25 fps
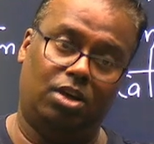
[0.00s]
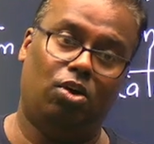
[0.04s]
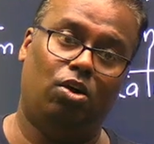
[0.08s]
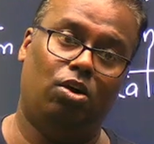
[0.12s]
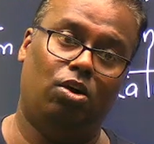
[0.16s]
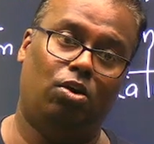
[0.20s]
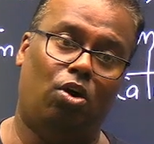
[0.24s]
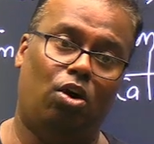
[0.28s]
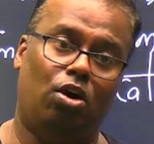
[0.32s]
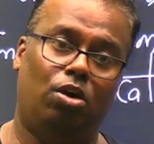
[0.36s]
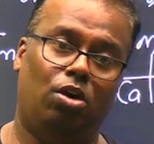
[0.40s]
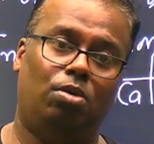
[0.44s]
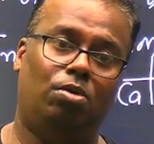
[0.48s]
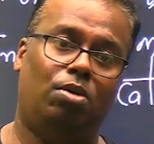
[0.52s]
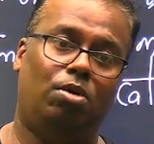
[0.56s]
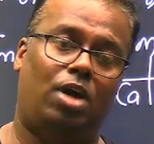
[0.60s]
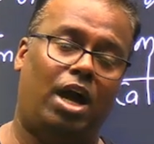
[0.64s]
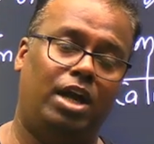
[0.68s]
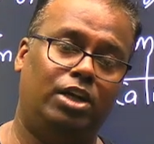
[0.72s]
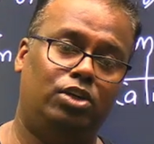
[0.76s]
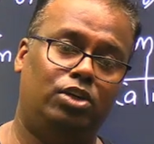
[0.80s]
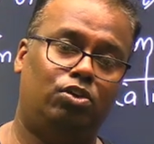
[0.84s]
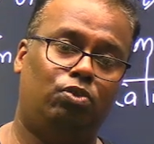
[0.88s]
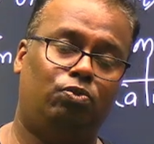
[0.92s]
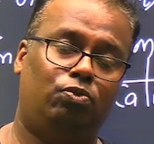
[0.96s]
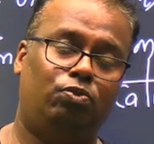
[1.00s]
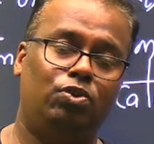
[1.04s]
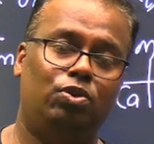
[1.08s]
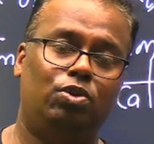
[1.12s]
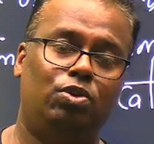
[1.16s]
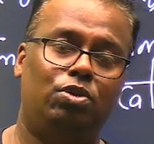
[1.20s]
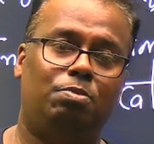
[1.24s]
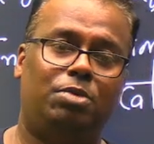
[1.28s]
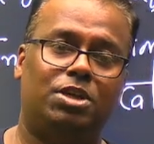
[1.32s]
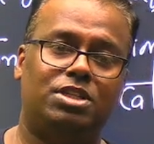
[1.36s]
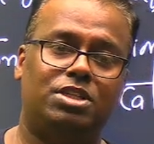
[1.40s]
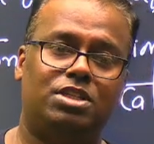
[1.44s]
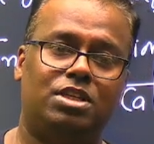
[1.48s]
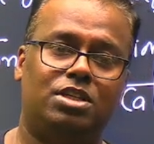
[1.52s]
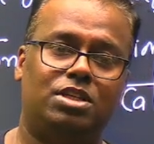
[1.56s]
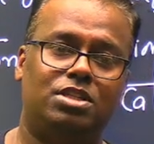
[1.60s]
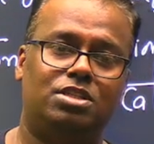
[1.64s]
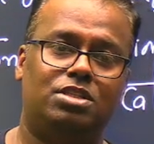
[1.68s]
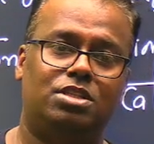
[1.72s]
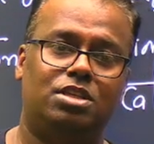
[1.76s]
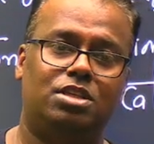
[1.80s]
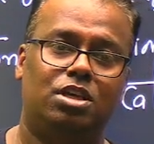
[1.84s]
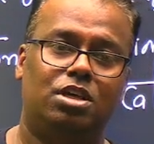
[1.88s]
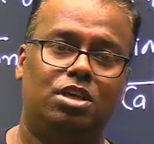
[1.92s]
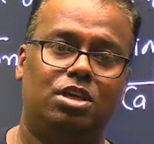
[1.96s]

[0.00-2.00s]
hydrofuel buses